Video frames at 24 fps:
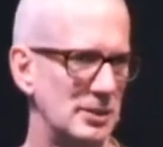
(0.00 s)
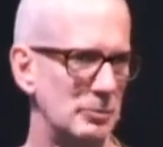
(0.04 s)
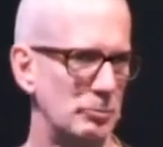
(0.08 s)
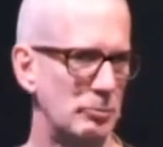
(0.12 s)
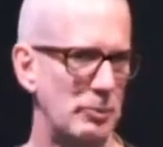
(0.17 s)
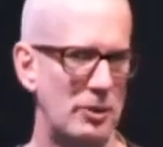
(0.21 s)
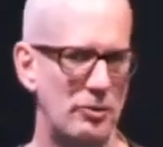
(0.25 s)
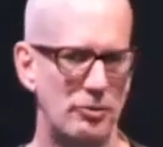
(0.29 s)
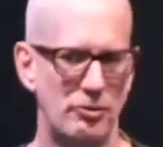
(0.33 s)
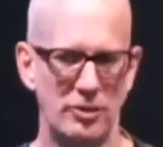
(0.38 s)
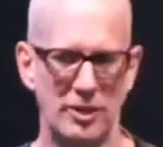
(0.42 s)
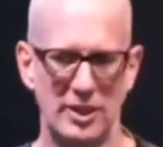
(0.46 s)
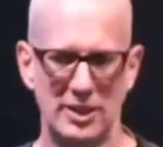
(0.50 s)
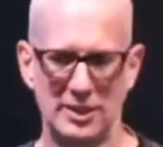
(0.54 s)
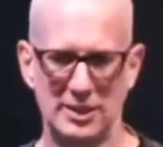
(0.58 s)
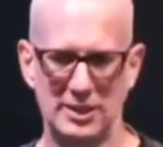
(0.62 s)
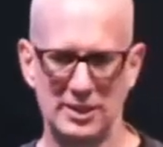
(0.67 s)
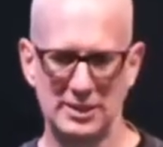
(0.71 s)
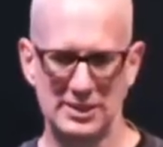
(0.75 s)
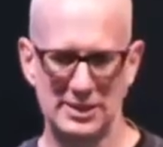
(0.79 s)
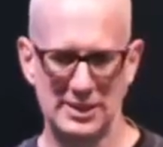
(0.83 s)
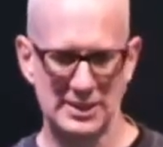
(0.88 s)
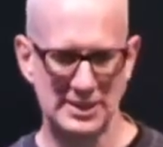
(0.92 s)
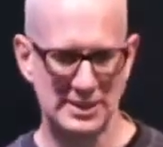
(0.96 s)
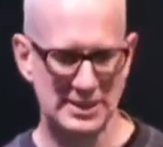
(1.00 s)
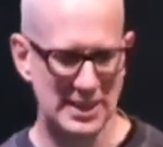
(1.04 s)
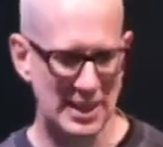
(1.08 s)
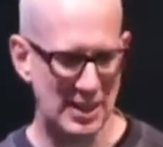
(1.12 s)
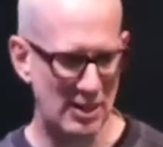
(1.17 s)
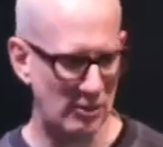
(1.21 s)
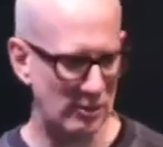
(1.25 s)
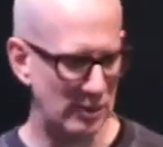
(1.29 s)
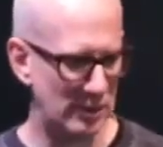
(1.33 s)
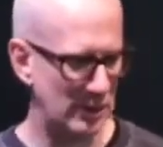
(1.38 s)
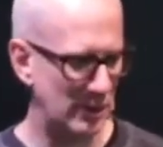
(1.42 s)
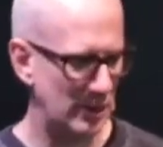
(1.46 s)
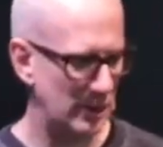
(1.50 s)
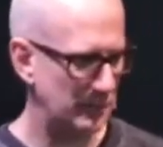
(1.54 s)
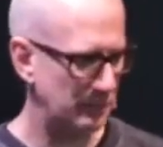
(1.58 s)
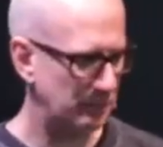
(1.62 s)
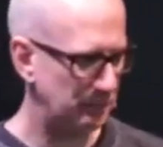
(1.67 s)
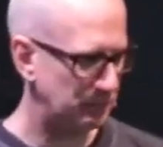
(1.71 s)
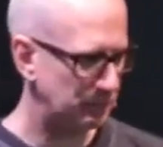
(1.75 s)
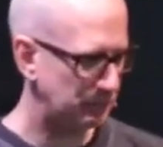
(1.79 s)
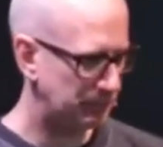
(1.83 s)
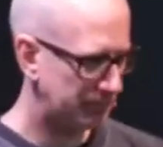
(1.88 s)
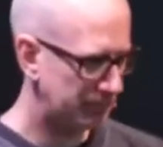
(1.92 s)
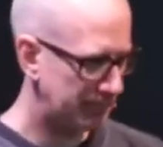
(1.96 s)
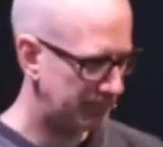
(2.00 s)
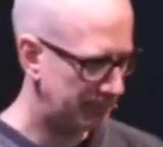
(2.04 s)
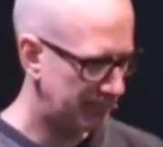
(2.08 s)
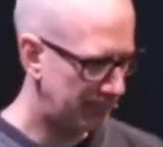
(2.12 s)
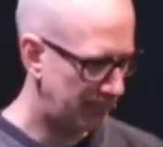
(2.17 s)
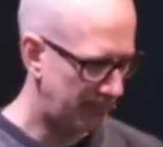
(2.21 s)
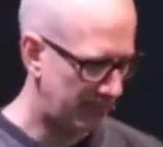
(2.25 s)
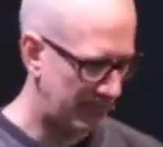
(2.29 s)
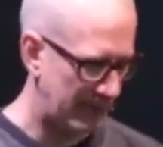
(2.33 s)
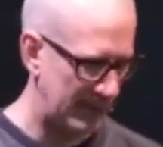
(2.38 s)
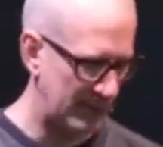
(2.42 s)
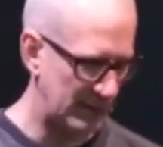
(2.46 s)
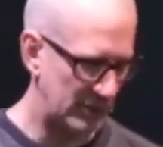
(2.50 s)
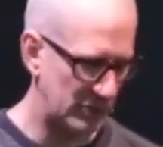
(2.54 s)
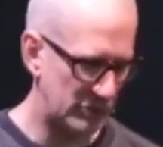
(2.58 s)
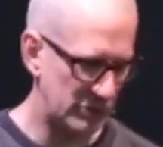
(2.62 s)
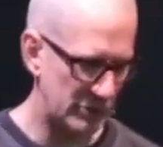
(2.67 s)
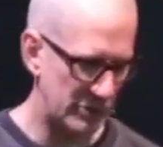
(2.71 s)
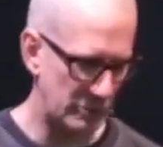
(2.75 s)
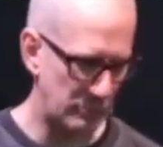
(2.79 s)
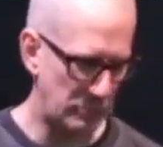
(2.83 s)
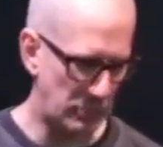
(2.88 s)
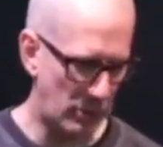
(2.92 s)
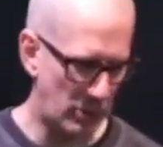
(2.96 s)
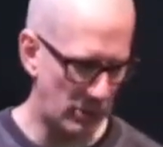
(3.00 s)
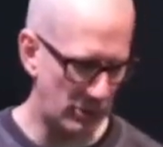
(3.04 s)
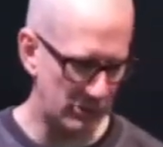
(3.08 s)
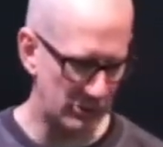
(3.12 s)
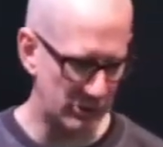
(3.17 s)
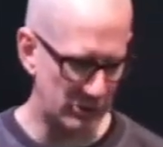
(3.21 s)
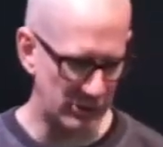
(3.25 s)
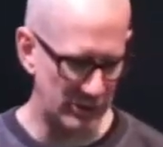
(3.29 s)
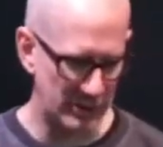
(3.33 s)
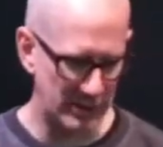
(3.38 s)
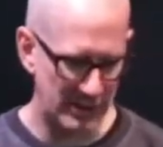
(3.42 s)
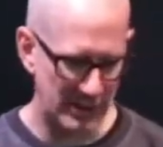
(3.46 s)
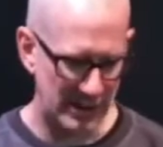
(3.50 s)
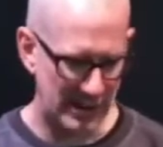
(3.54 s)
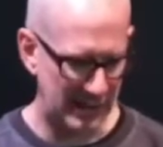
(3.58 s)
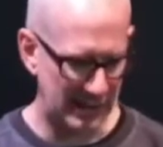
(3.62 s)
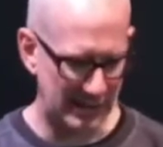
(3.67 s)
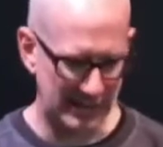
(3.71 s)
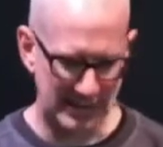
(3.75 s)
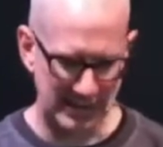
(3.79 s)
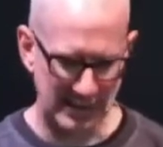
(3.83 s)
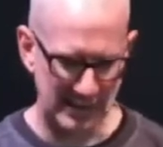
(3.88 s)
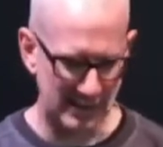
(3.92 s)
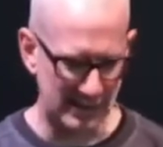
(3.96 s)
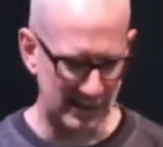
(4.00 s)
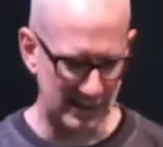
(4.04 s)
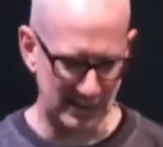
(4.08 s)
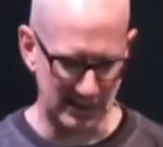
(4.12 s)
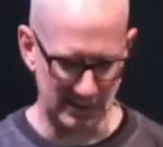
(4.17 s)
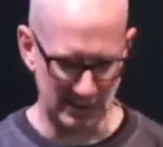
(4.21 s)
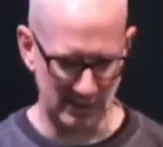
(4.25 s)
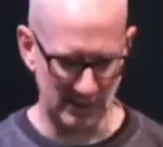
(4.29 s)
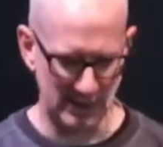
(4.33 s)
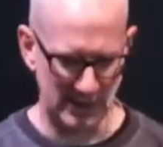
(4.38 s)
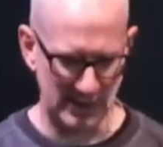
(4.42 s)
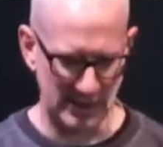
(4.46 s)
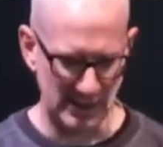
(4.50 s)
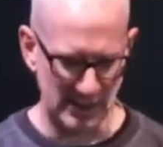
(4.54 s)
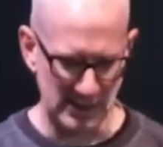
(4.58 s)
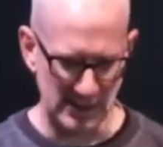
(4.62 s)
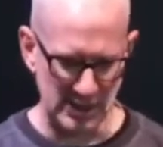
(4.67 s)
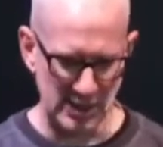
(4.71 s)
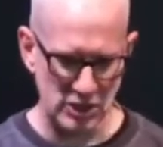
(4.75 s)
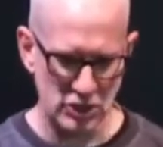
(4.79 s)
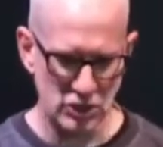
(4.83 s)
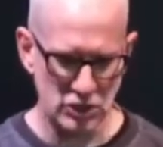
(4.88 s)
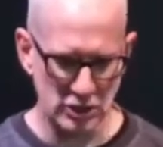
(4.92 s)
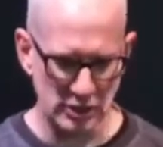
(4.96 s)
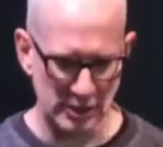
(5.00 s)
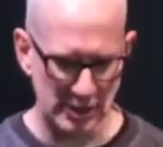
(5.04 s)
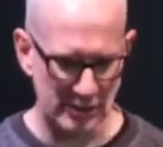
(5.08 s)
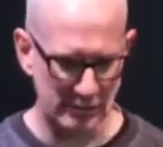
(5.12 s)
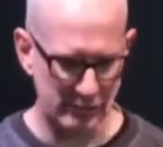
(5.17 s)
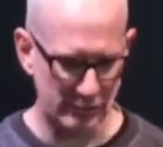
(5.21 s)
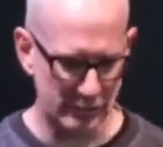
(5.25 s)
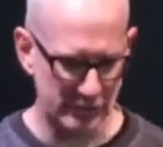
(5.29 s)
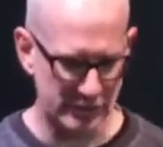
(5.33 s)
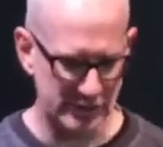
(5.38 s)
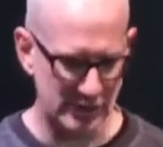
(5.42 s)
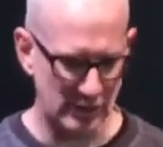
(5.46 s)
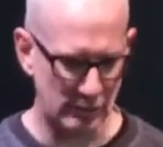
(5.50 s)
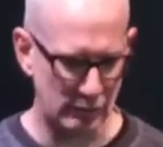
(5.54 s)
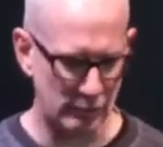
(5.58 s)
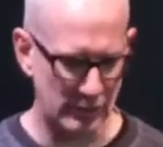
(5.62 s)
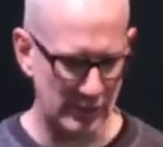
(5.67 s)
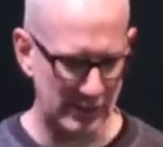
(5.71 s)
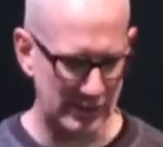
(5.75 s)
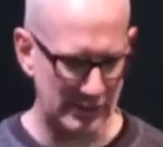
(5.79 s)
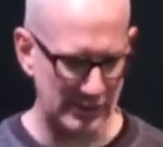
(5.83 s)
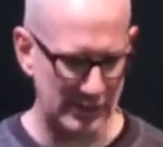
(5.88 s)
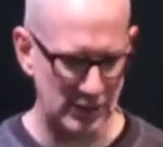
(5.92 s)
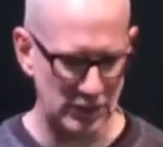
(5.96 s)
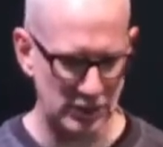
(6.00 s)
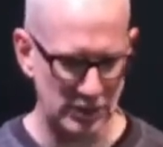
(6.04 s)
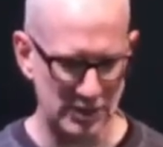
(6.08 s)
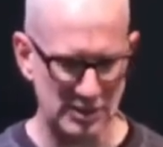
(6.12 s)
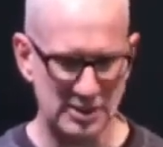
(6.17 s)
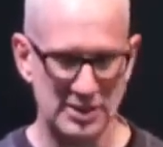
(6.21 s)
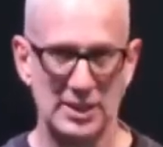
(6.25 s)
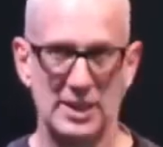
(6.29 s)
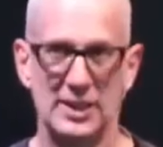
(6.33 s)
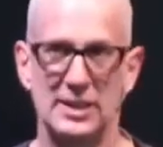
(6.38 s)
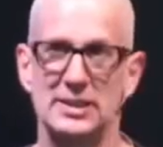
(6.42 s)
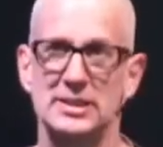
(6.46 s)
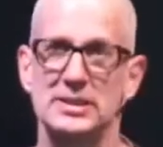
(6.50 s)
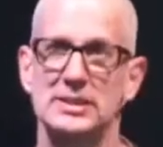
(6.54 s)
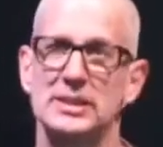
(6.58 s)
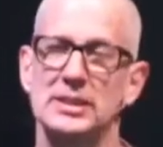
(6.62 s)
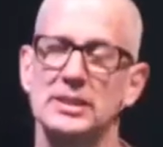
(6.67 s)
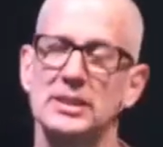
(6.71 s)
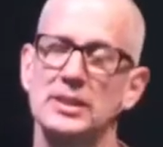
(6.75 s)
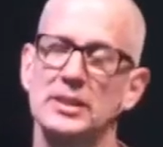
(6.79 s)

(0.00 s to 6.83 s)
My friend sits down and looks at her partner, and again, in a ninja level self-regulation says,